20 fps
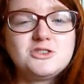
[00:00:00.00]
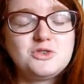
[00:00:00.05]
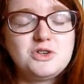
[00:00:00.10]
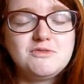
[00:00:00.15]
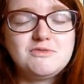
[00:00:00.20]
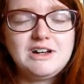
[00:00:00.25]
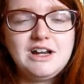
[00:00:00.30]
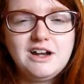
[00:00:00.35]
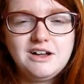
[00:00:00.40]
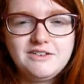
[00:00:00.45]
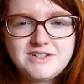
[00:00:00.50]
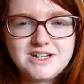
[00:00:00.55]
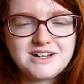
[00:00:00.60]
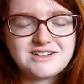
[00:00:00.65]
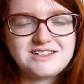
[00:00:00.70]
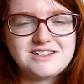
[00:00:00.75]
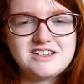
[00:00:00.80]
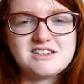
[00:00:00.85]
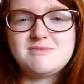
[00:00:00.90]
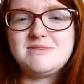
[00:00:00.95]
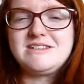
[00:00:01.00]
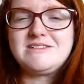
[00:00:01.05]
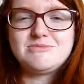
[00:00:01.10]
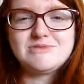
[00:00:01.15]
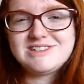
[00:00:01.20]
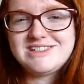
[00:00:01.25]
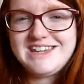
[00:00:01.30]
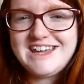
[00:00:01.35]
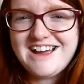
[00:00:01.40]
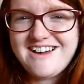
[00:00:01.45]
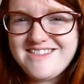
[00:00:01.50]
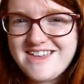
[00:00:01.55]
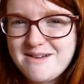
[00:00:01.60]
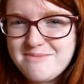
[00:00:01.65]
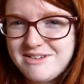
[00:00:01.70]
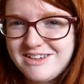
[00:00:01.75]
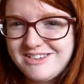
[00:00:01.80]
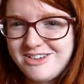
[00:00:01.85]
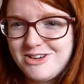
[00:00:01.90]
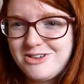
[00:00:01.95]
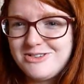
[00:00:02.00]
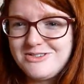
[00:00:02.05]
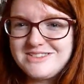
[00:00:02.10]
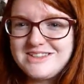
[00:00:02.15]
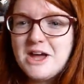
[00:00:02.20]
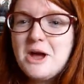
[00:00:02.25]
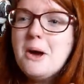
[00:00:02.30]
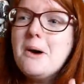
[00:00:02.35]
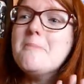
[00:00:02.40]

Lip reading: I don't really love taxidermy, so we'll see how that bit goes.